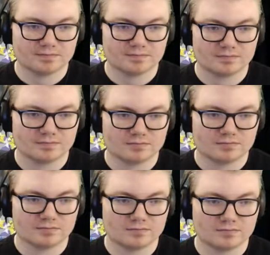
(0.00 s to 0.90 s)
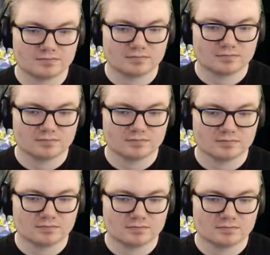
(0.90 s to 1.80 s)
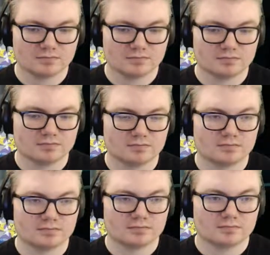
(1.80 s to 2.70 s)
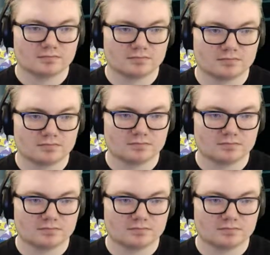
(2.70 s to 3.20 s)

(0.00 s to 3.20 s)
(silence)